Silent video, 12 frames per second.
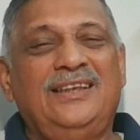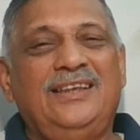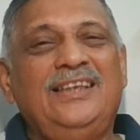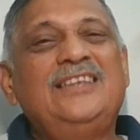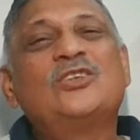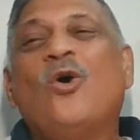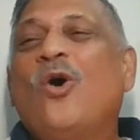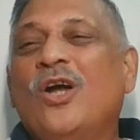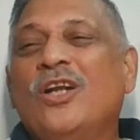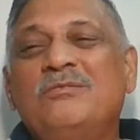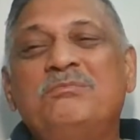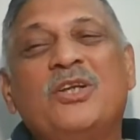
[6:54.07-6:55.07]
is
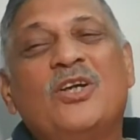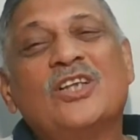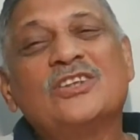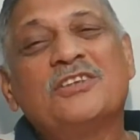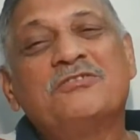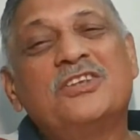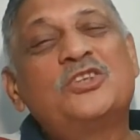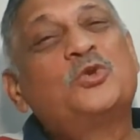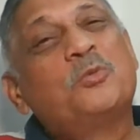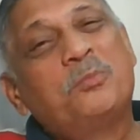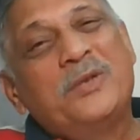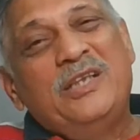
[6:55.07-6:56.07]
all because of the
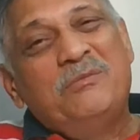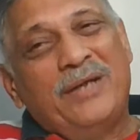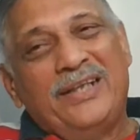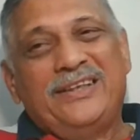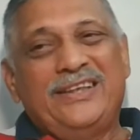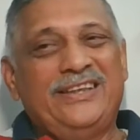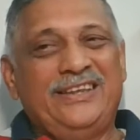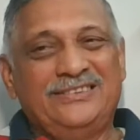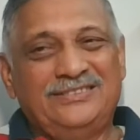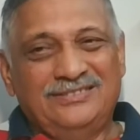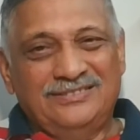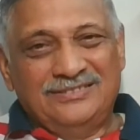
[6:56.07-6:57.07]
supreme entity.
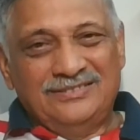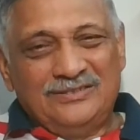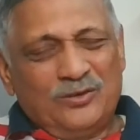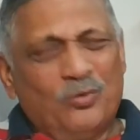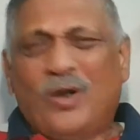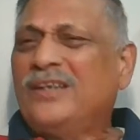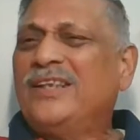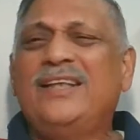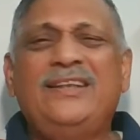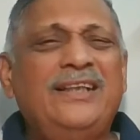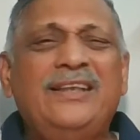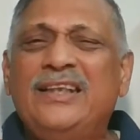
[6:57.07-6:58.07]
What that
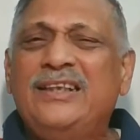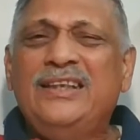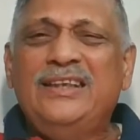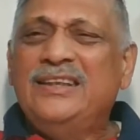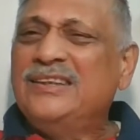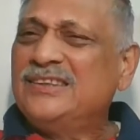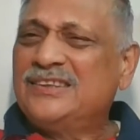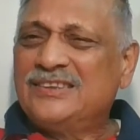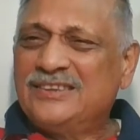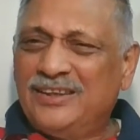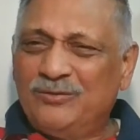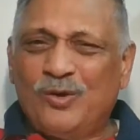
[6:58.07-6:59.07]
entity is
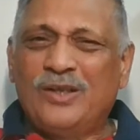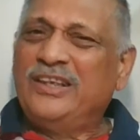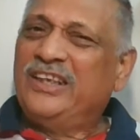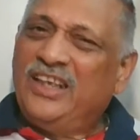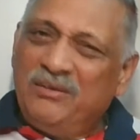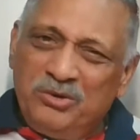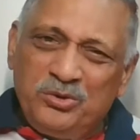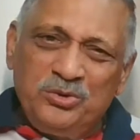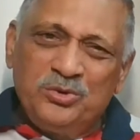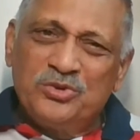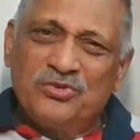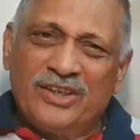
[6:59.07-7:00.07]
and what name you
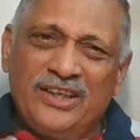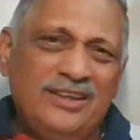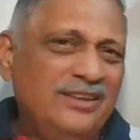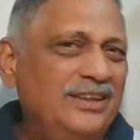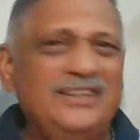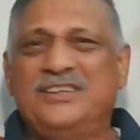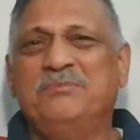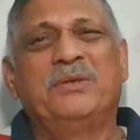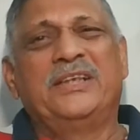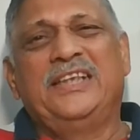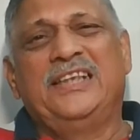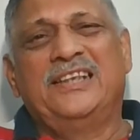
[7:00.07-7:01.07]
use for it is
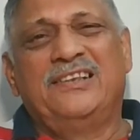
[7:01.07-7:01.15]
immaterial,